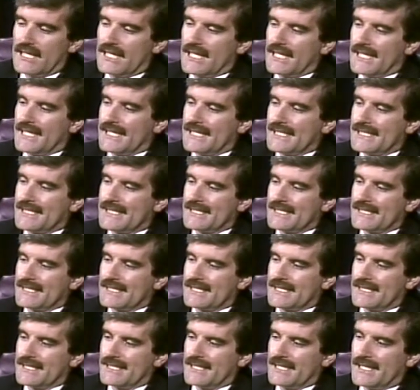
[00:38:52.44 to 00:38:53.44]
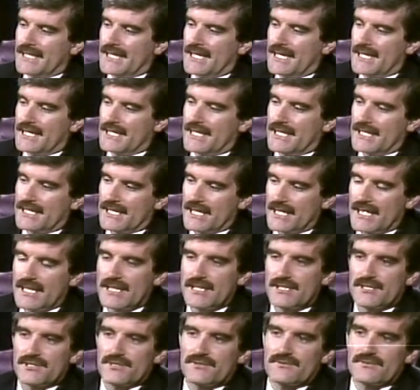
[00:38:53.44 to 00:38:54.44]
And I had a leg
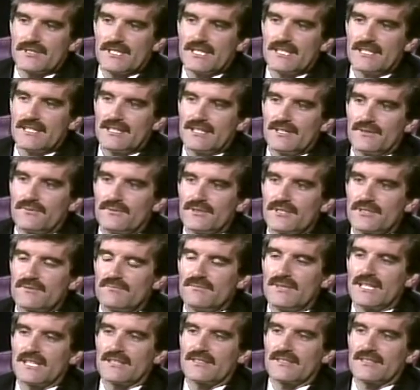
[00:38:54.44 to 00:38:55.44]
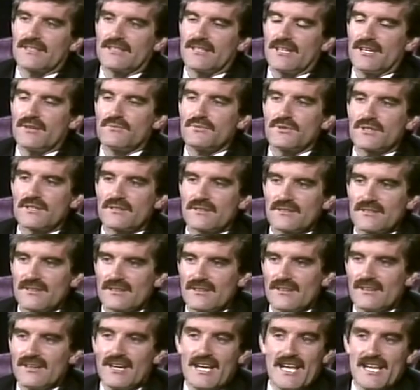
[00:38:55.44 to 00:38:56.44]
injury, which meant that
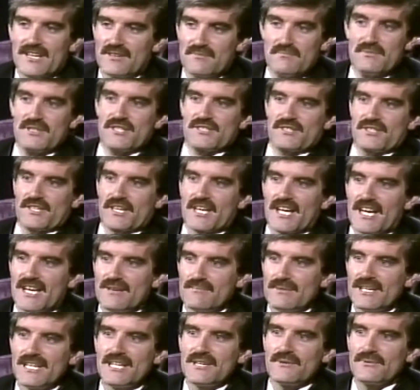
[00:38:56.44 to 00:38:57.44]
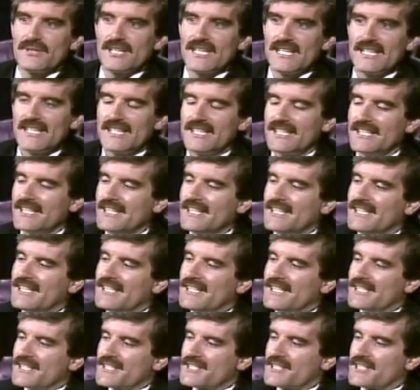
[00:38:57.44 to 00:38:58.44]
I had to miss the game anyway.
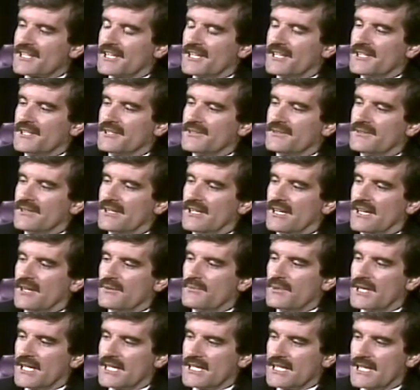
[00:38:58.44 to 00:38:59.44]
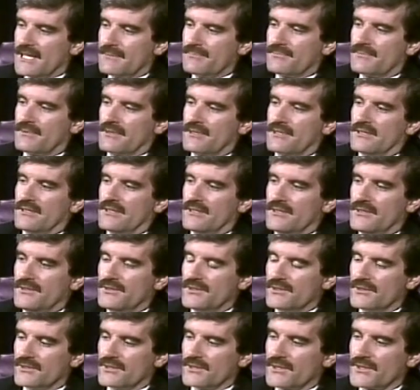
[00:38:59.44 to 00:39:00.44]
So I went up
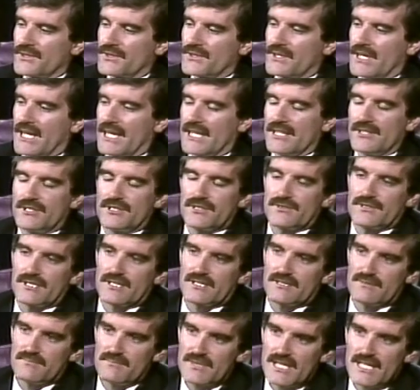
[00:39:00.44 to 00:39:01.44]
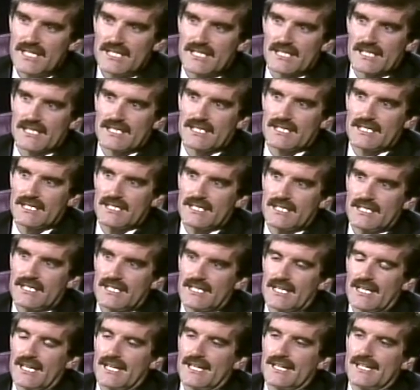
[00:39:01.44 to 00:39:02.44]
north, and during the meeting,
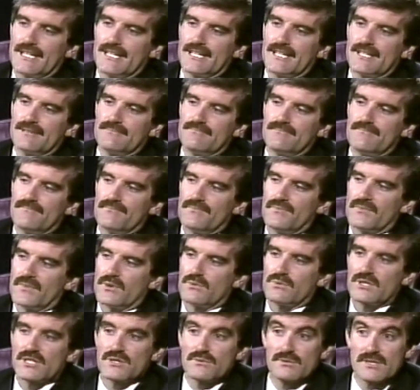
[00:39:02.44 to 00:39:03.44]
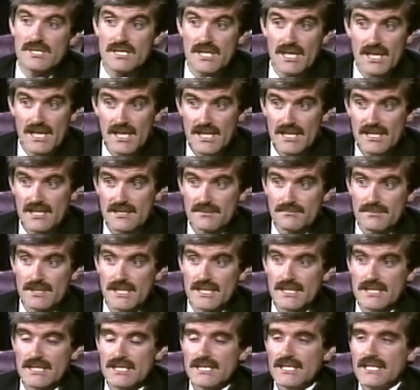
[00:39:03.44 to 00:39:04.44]
which was a healing
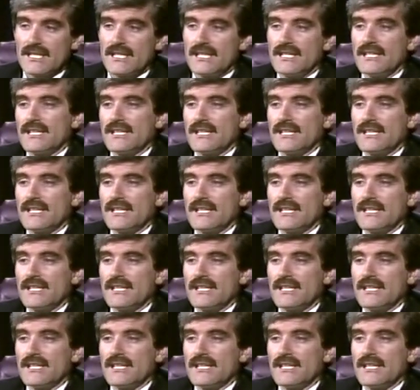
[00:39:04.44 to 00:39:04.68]
meeting,